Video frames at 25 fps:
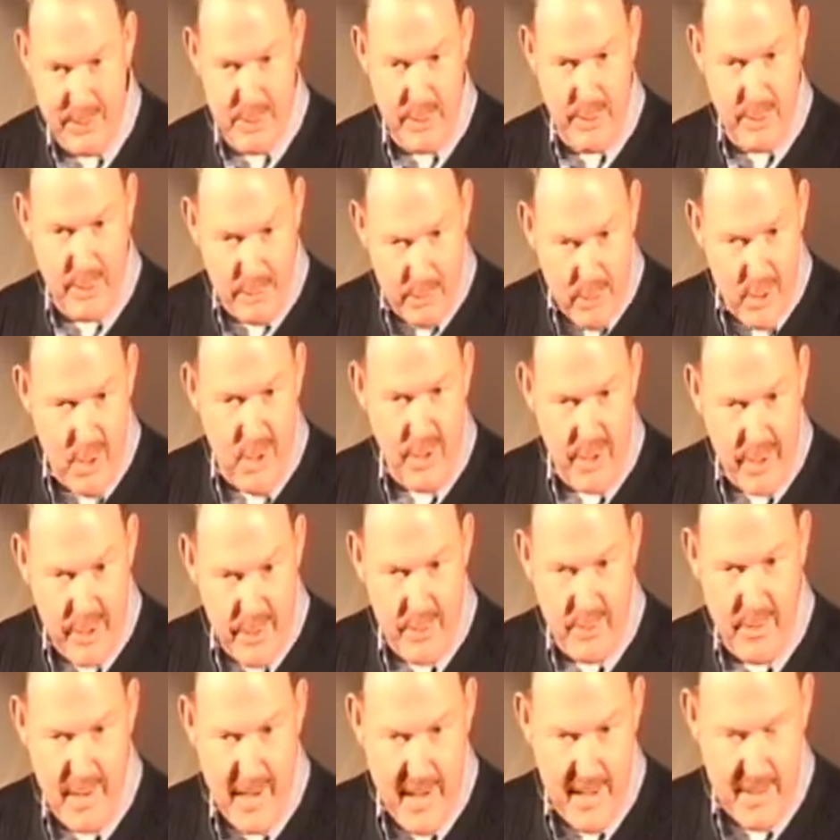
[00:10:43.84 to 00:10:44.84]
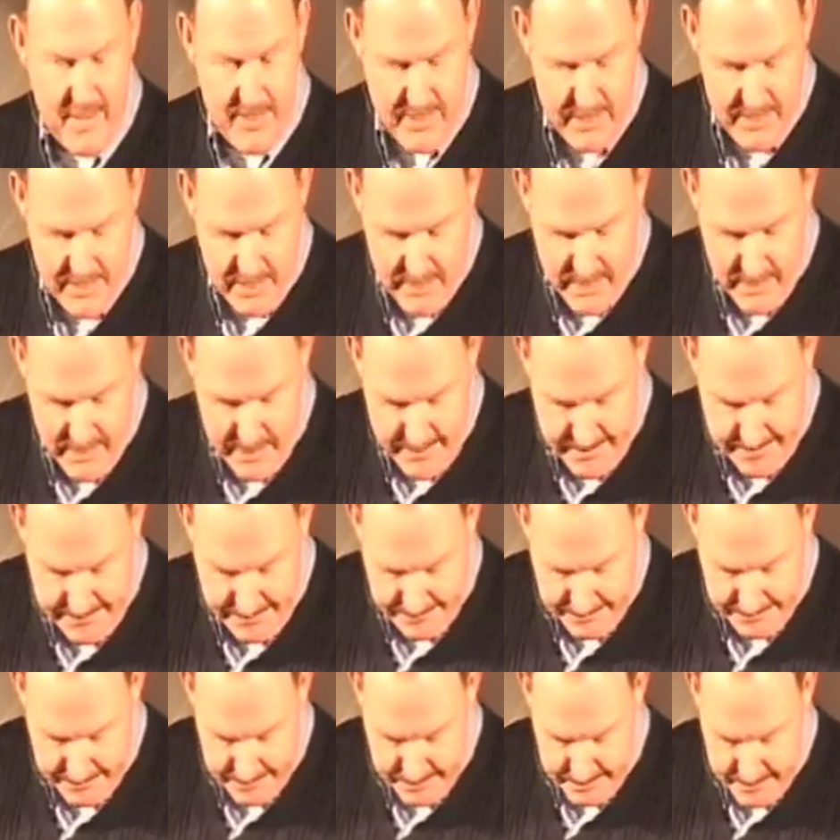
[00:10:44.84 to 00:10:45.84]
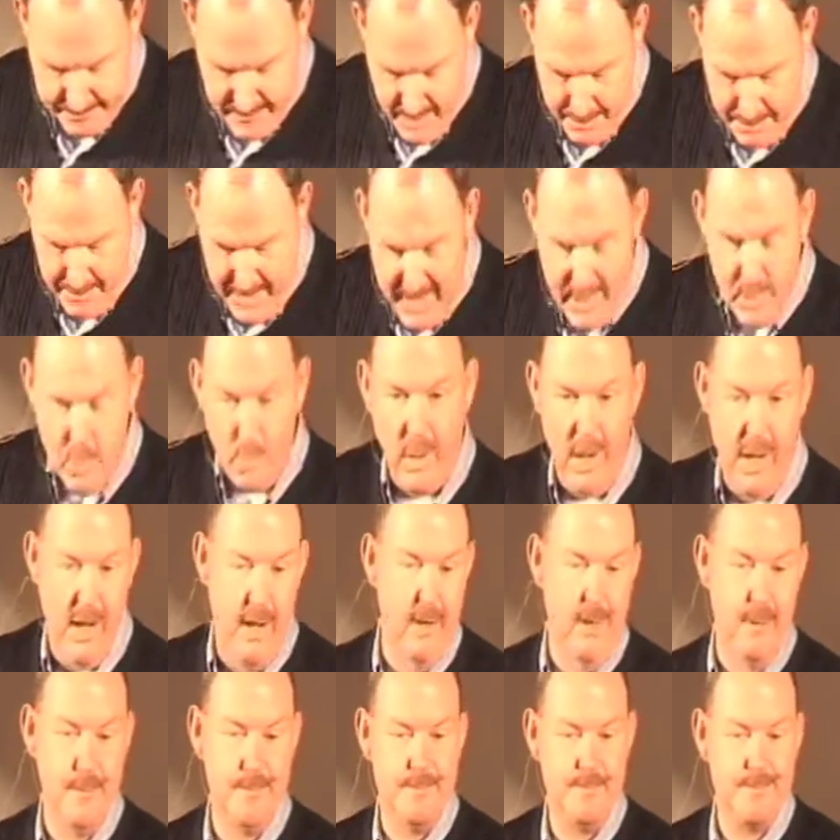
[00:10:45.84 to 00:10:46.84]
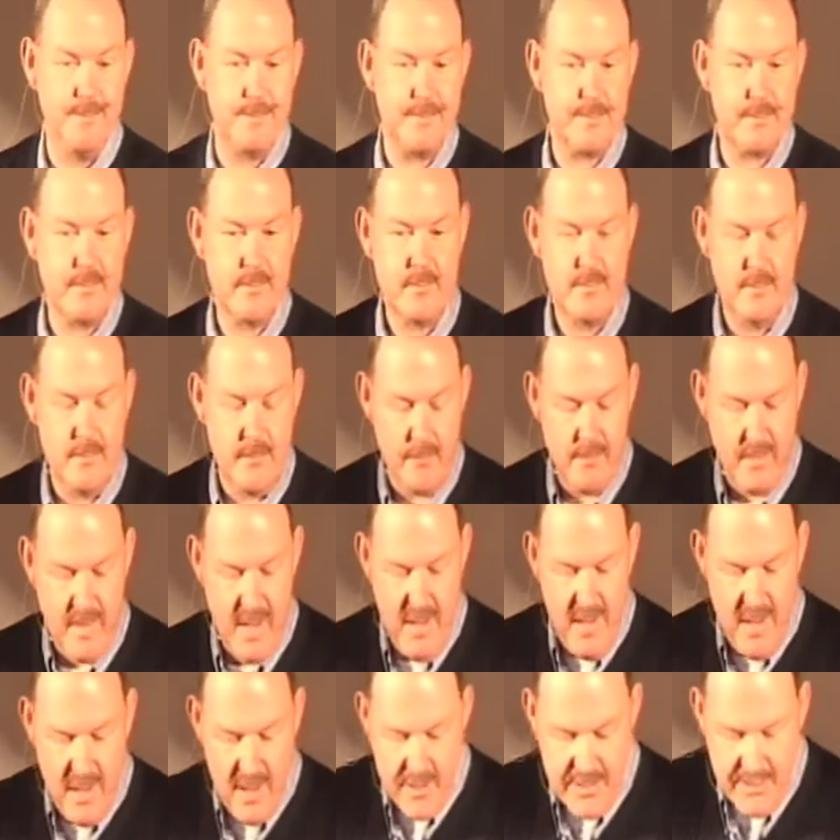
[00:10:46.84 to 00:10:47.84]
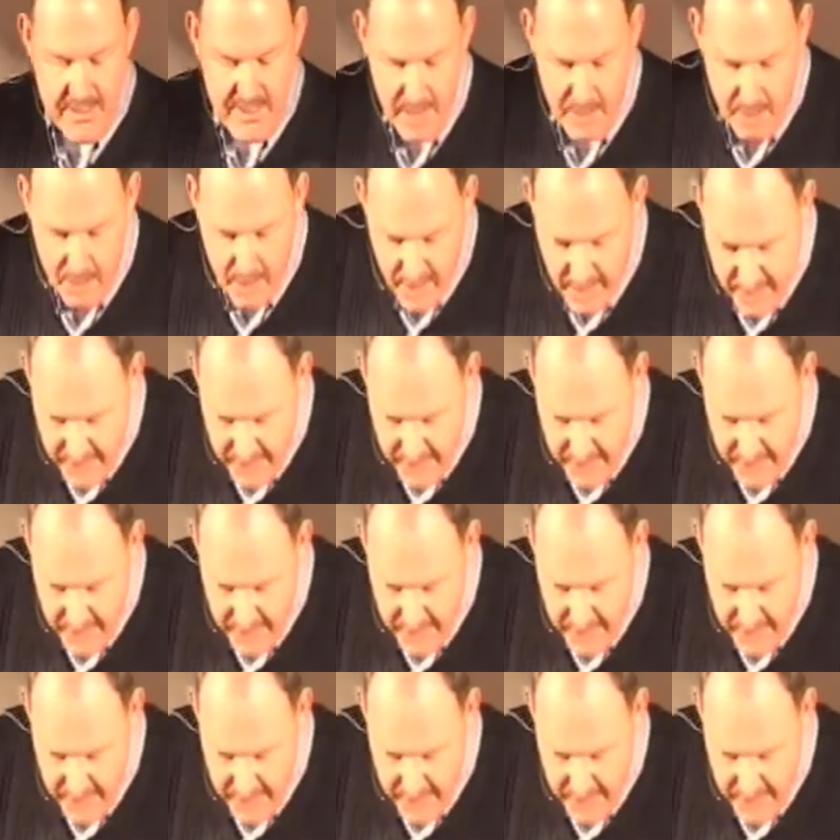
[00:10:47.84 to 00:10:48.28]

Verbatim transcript: to the wrong address. Meanwhile, somewhere